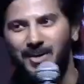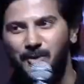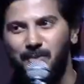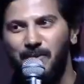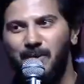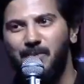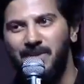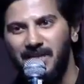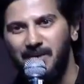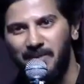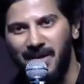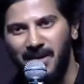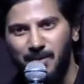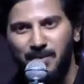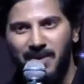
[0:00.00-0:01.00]
I know people
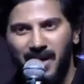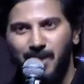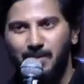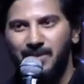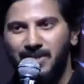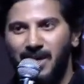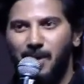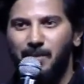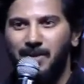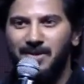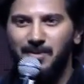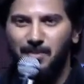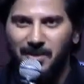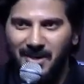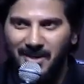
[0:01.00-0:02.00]
keep telling me I'm
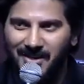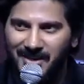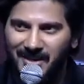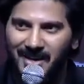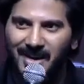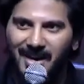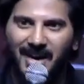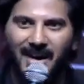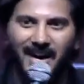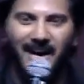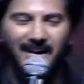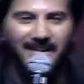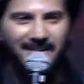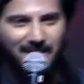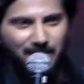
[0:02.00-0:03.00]
charming, but
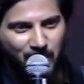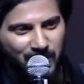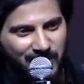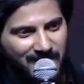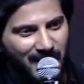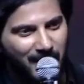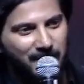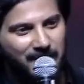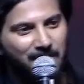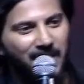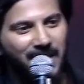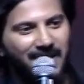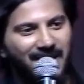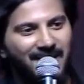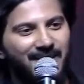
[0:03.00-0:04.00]
I think the most charming
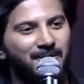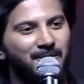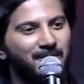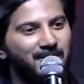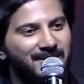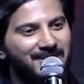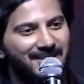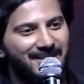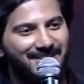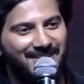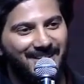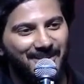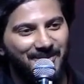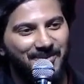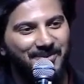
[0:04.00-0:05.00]
man I know is Dutt
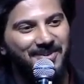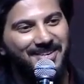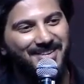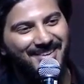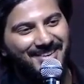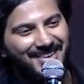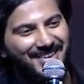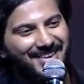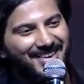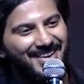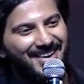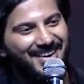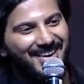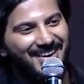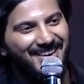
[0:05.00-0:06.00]
Garu.
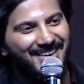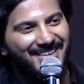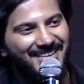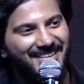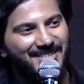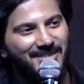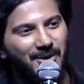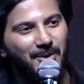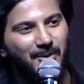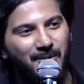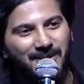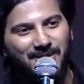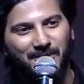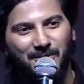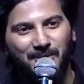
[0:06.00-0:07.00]
He's
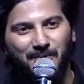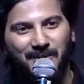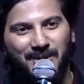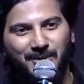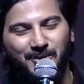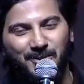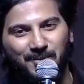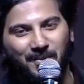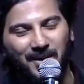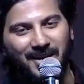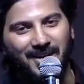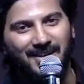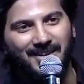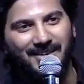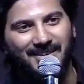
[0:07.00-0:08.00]
always going to make you
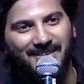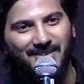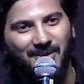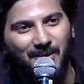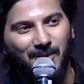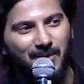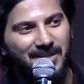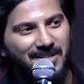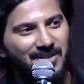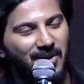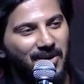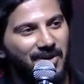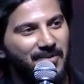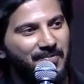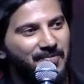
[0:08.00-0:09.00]
smile. He's always
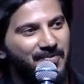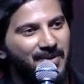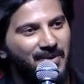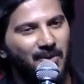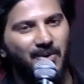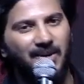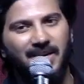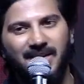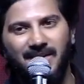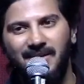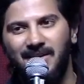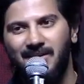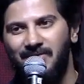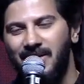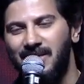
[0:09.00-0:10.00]
got only
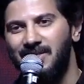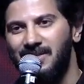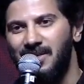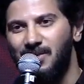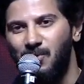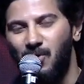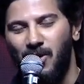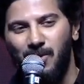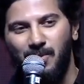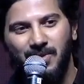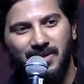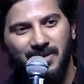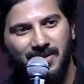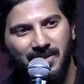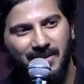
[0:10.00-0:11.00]
affection and
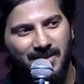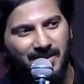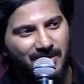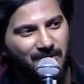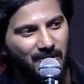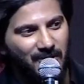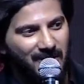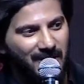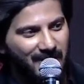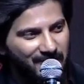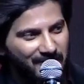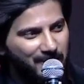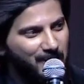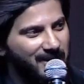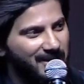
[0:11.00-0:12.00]
warmth for
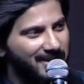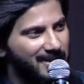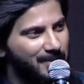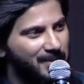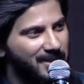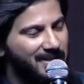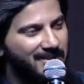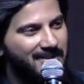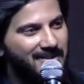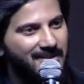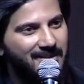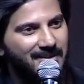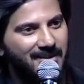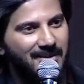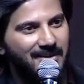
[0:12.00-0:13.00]
everybody he meets,
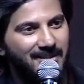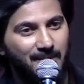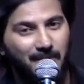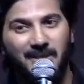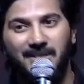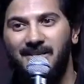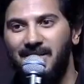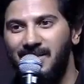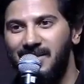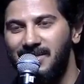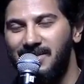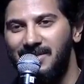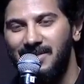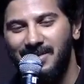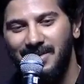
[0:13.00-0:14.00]
especially
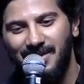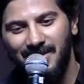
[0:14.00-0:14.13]
his